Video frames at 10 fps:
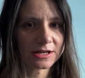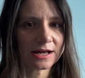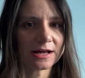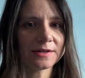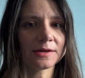
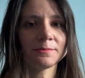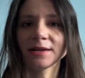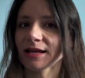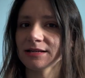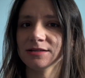and a
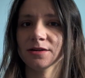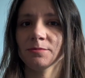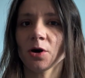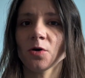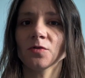compendium
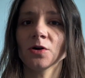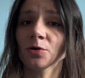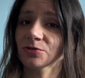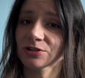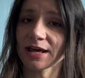of
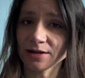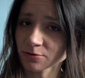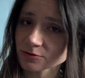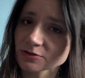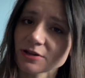lost
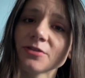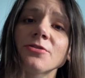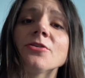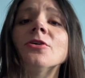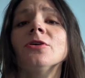tales, the
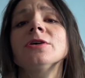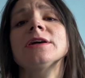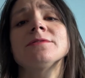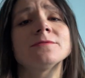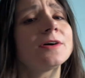third and
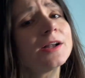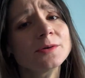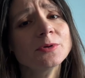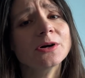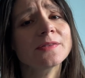final
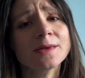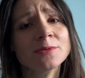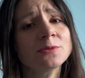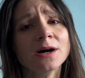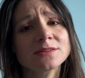book in the Emily
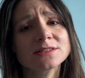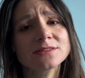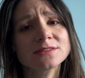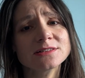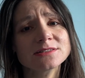Wilde
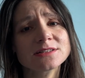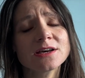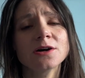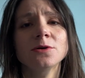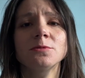series,
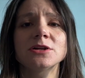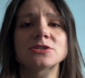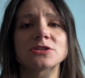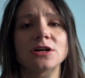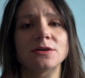which